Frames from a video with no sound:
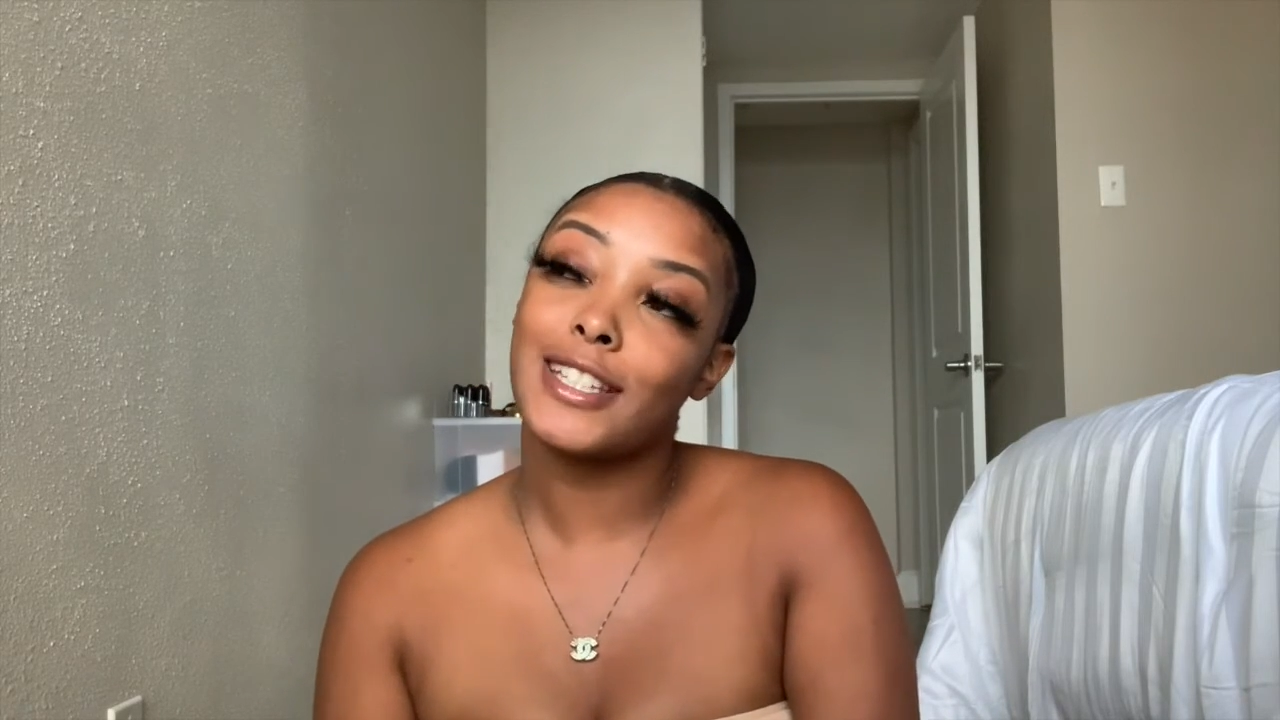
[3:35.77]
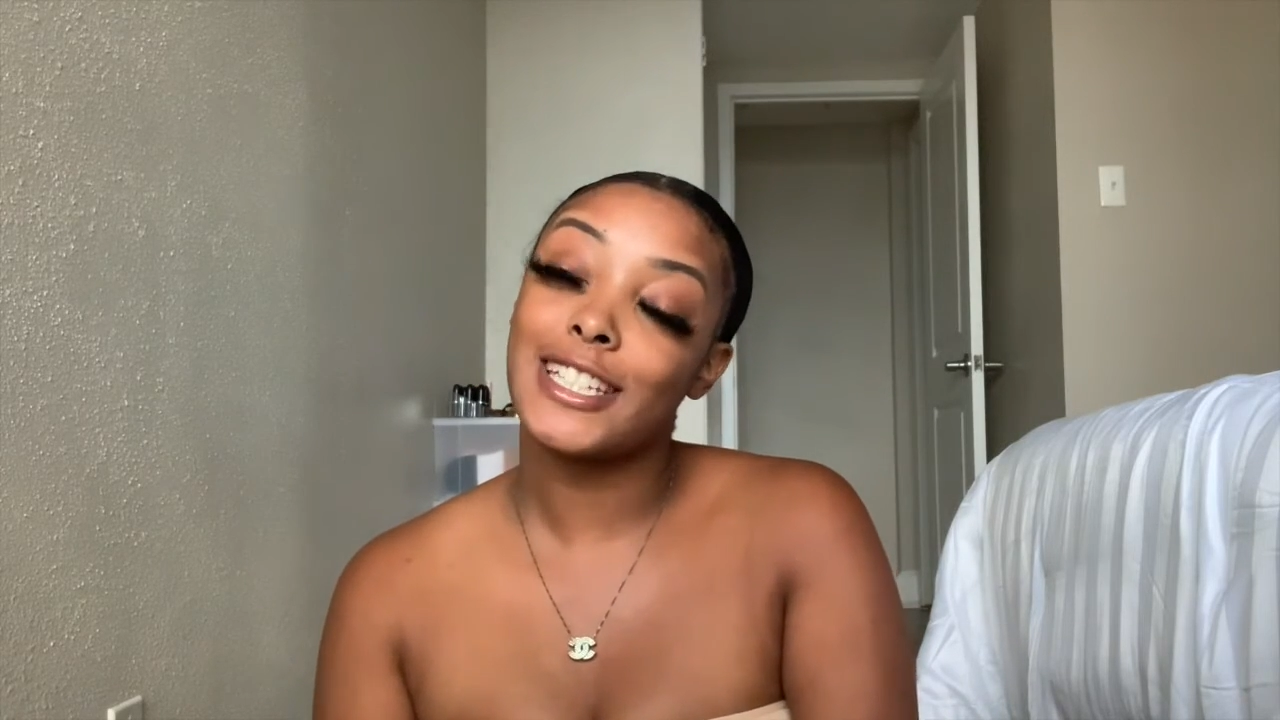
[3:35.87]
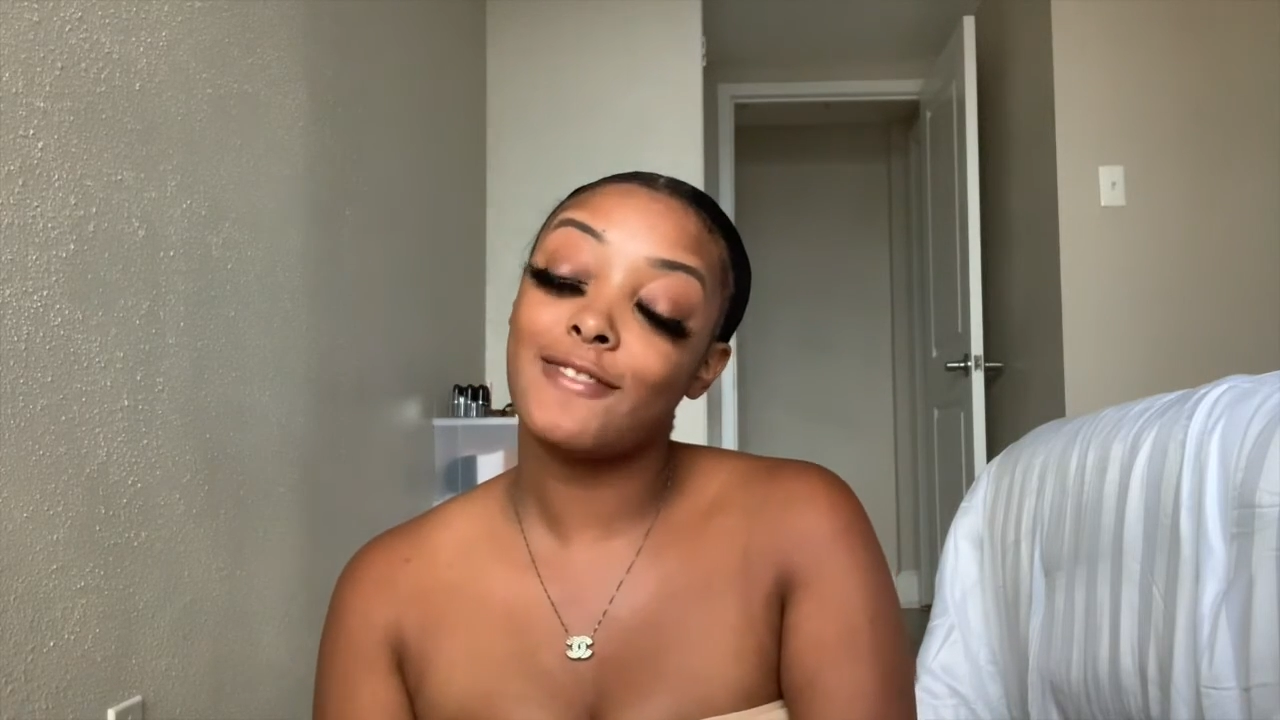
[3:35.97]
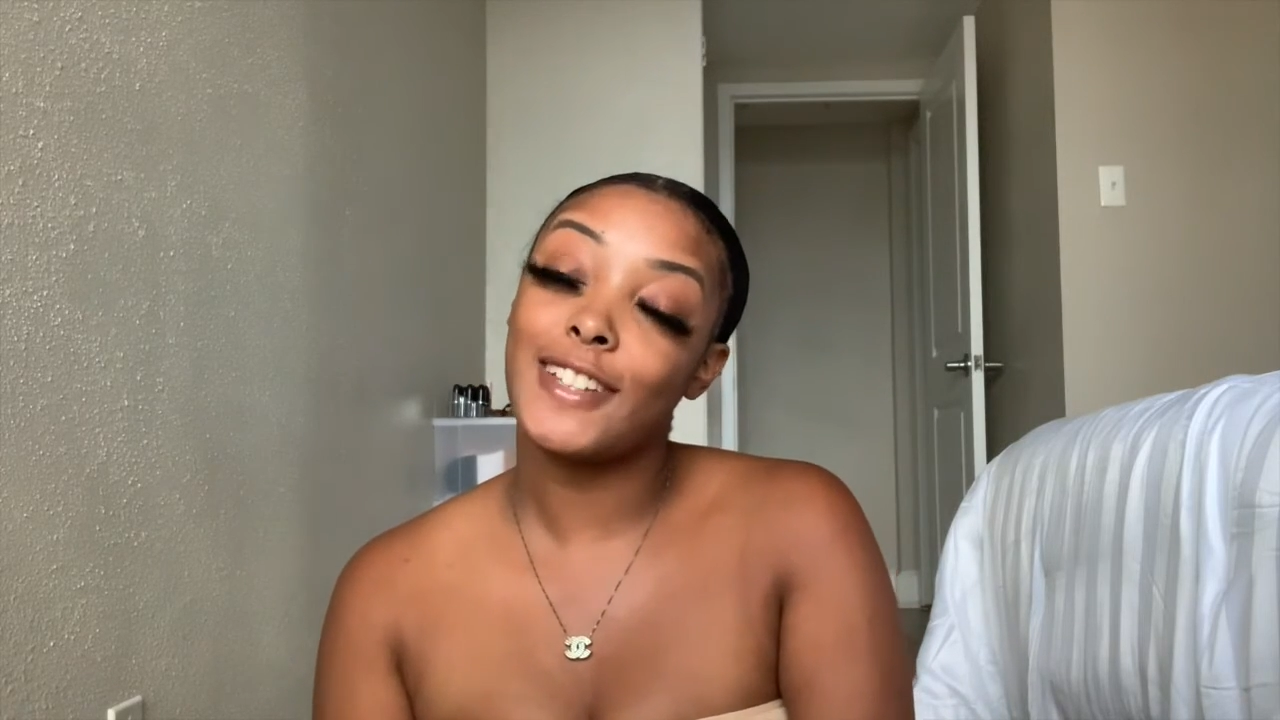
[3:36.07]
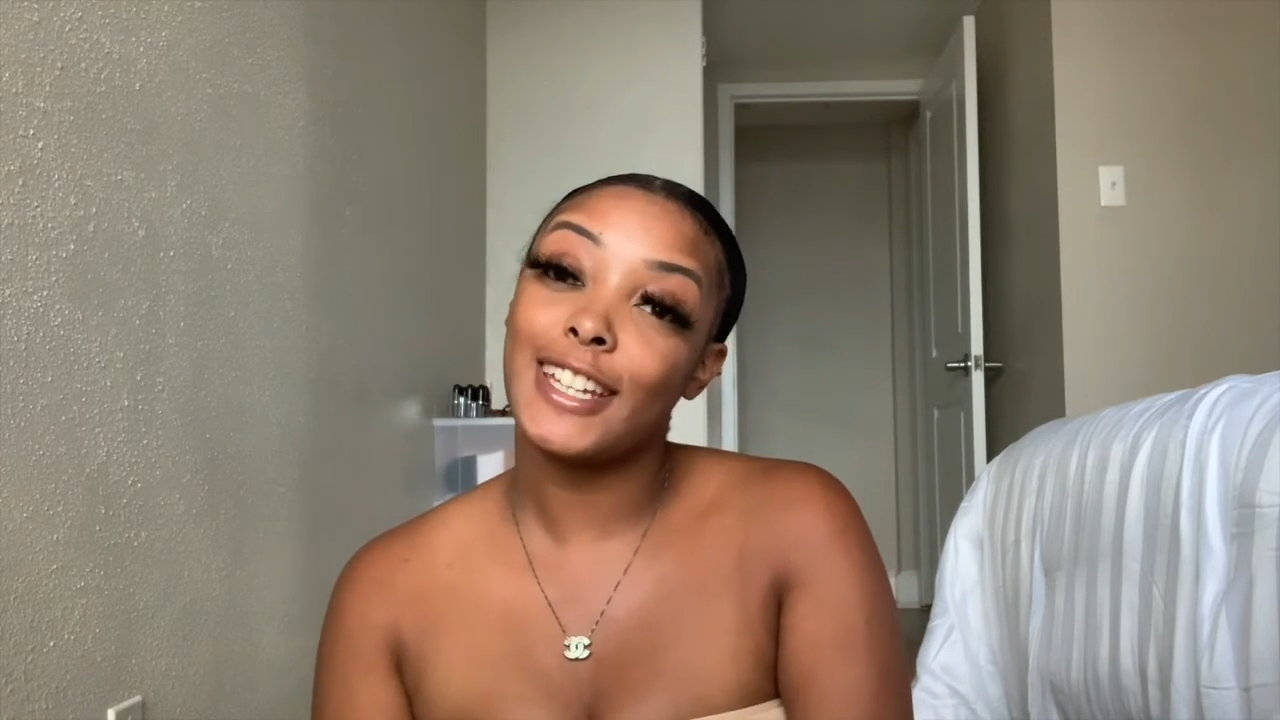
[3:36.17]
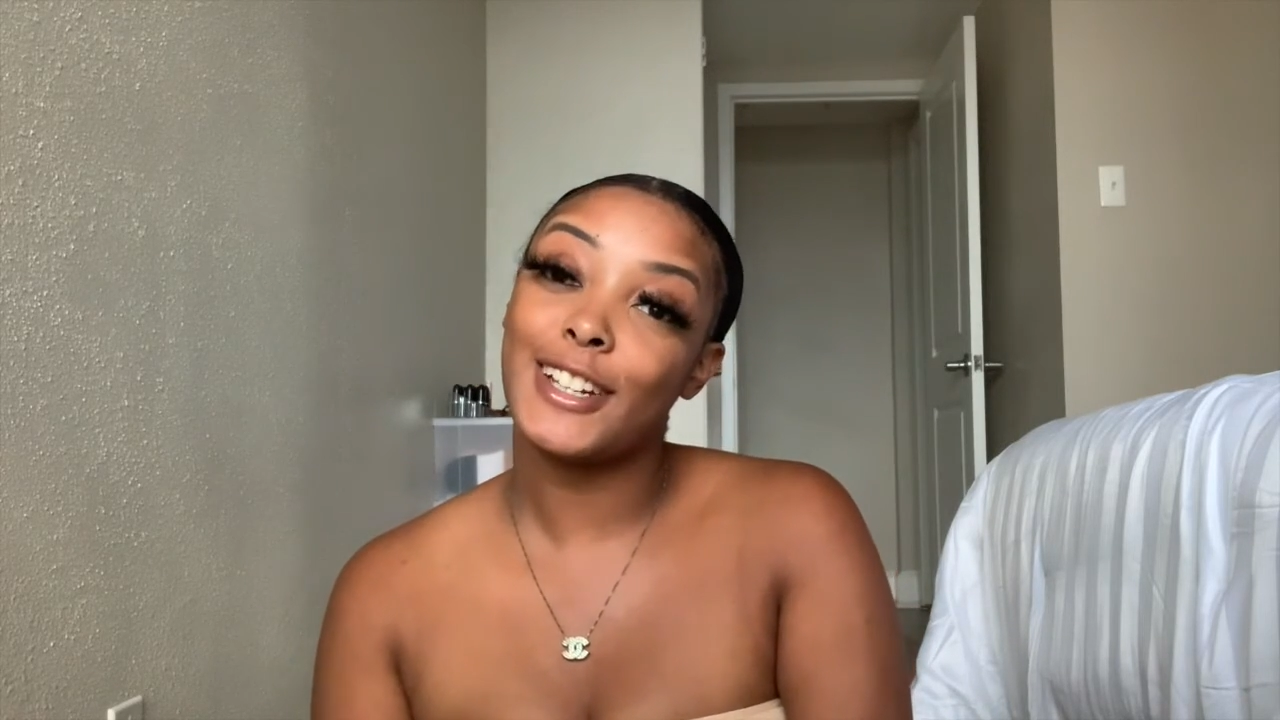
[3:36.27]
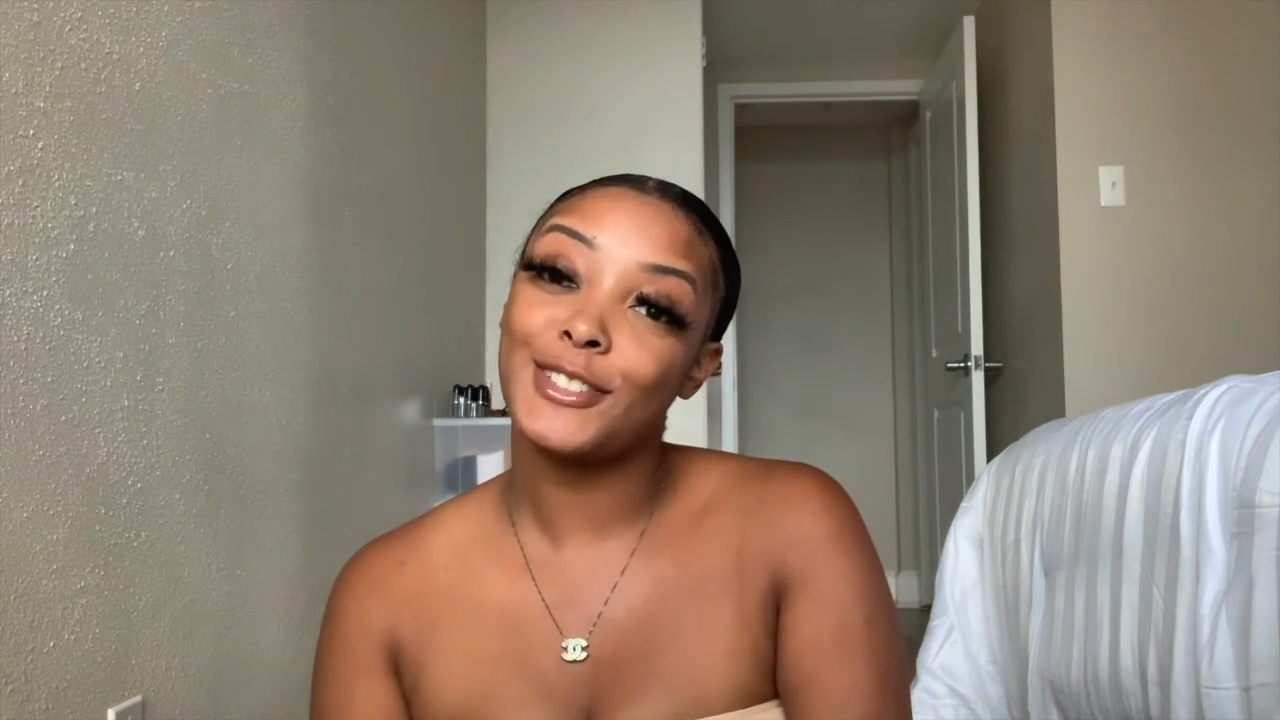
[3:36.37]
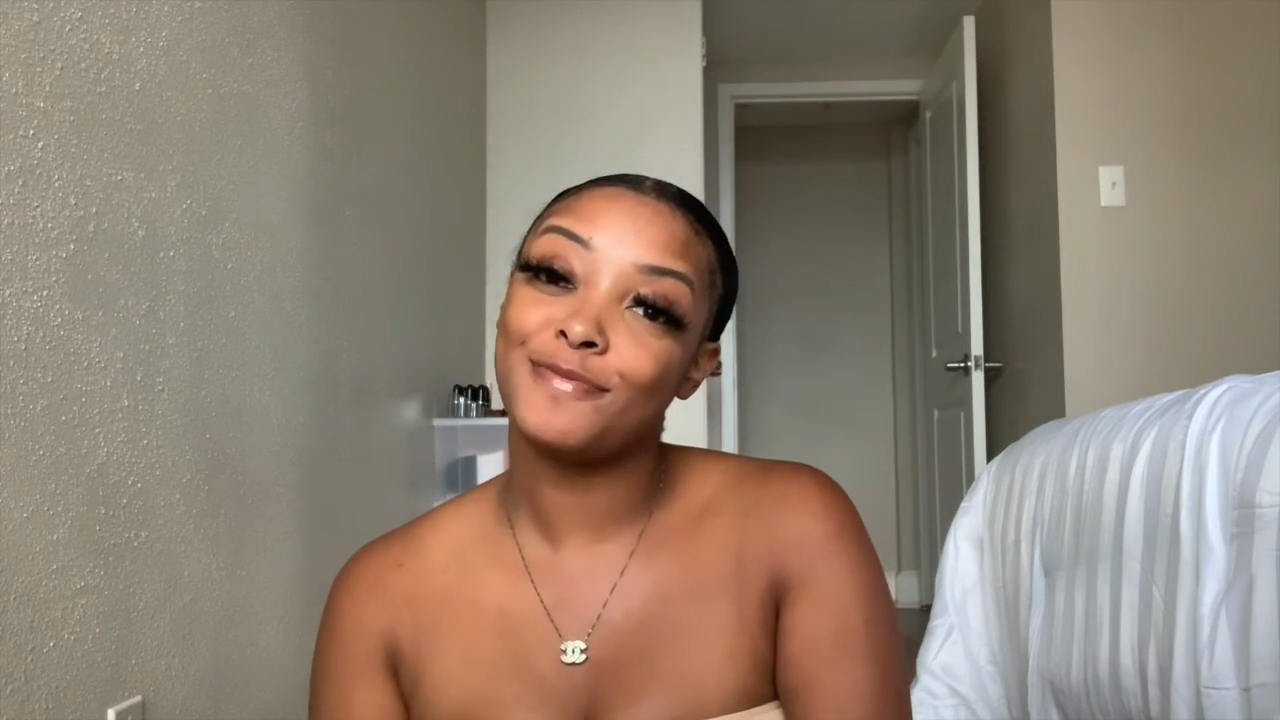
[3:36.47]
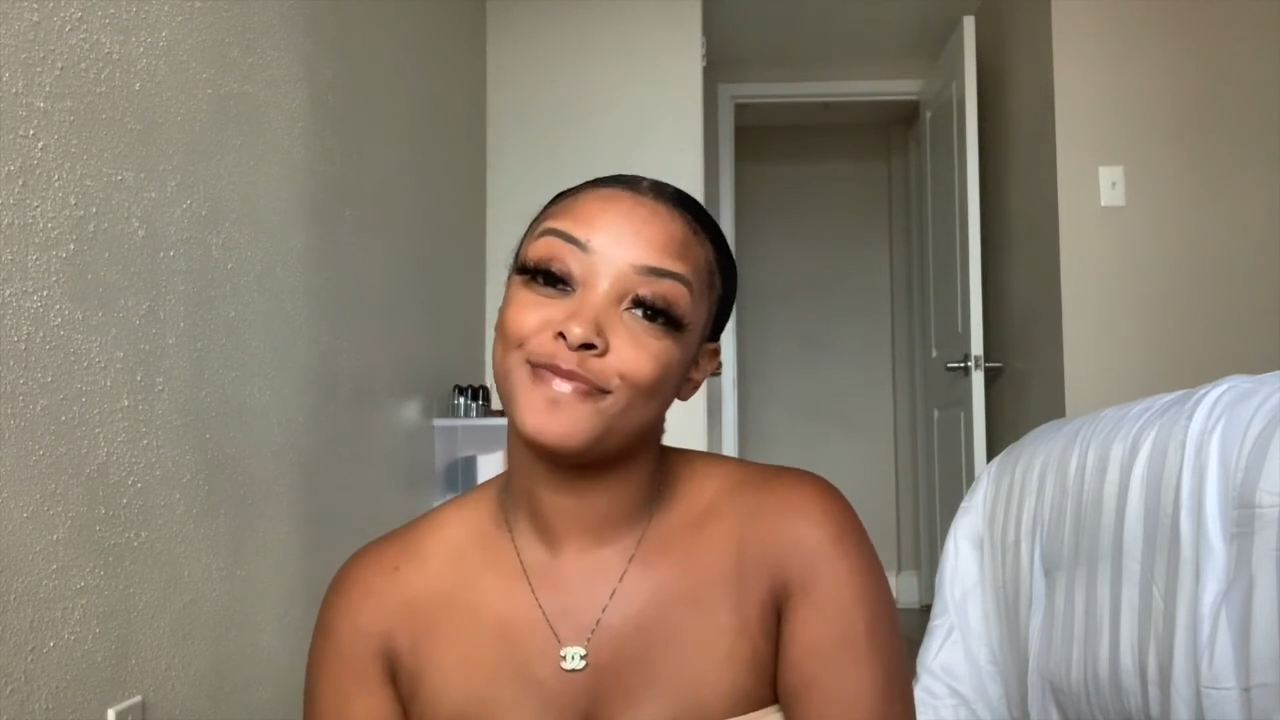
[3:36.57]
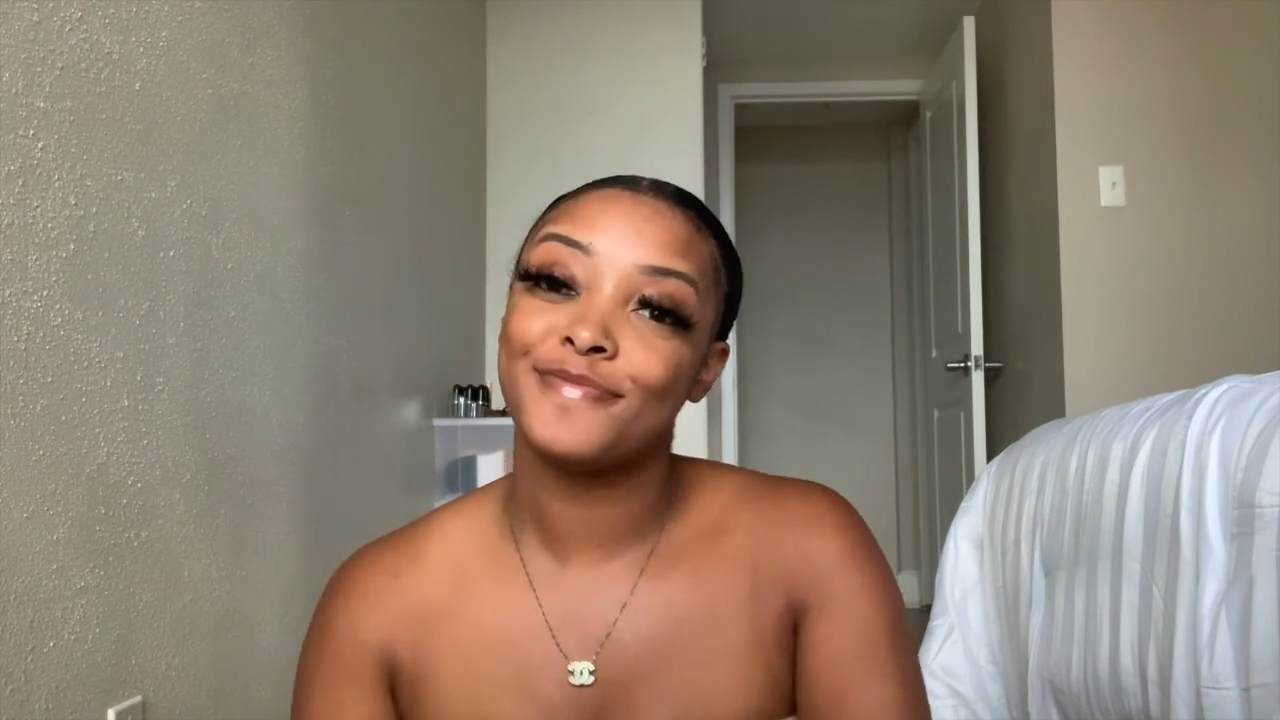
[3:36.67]
this
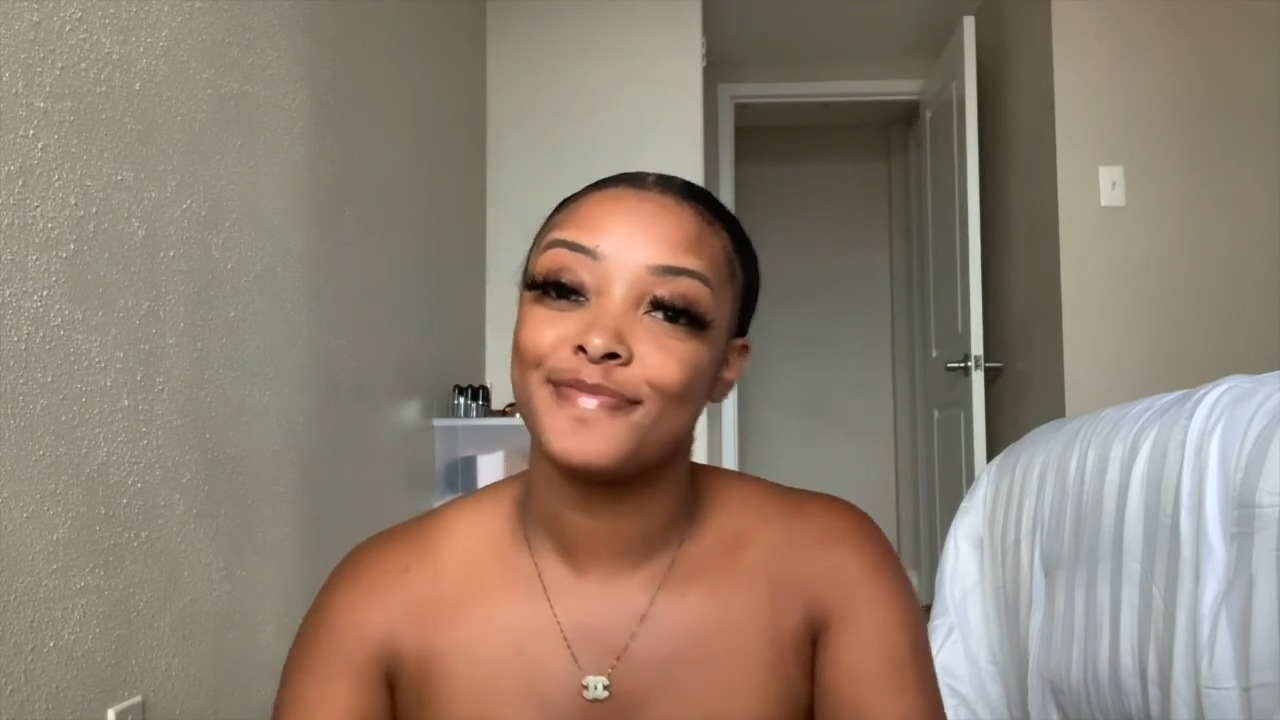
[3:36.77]
video.